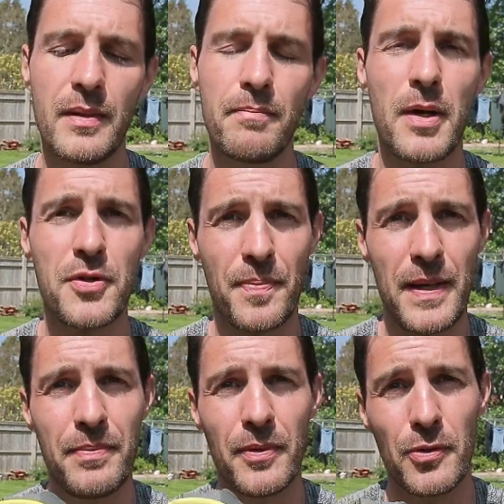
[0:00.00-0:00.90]
most
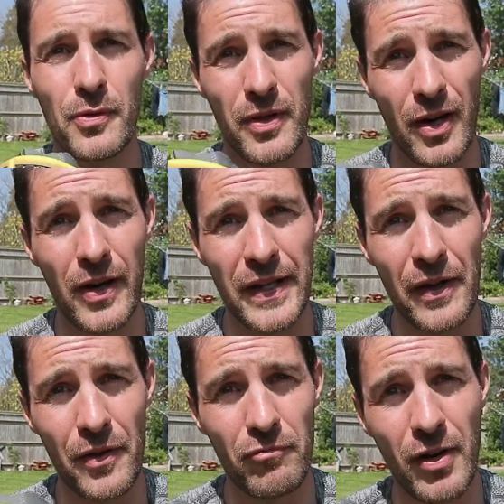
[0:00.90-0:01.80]
people that I
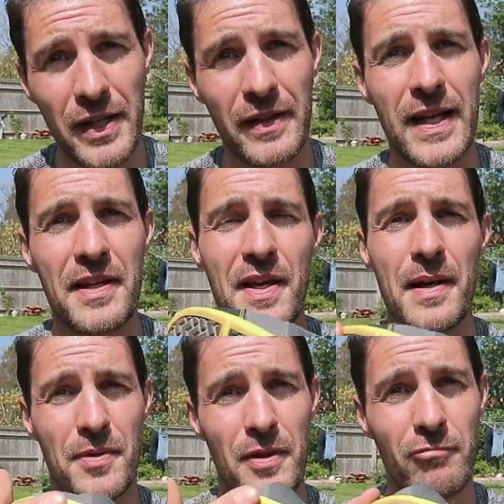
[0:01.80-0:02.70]
know that run in these
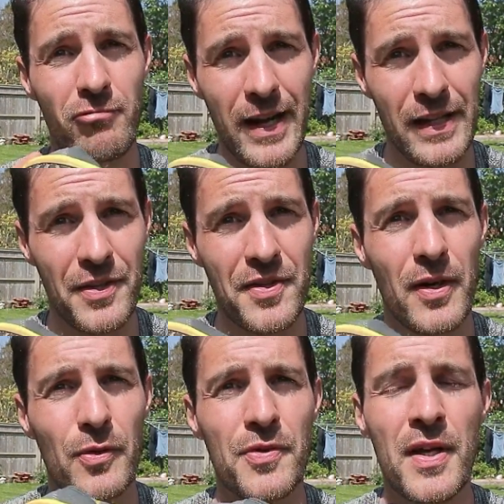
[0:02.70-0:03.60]
absolutely rate the
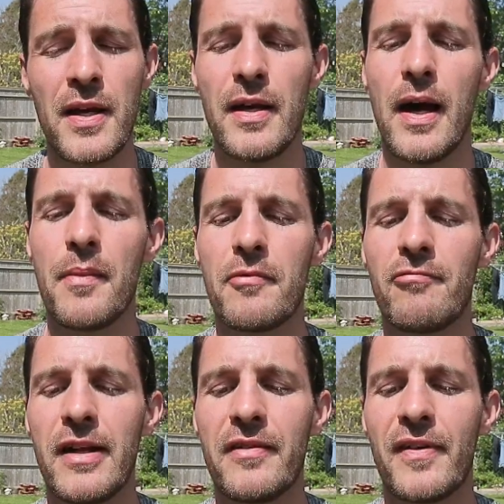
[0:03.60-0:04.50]
soles and
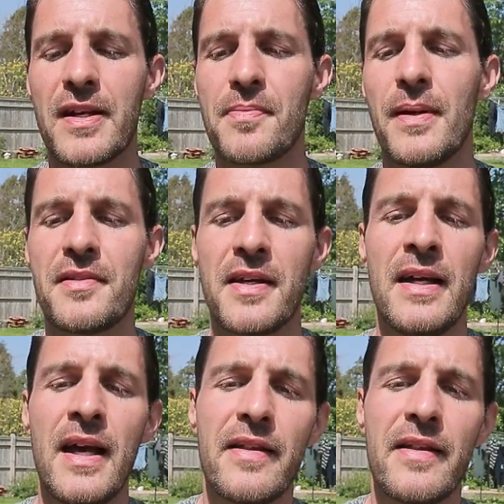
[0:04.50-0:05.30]
rate the flexibility.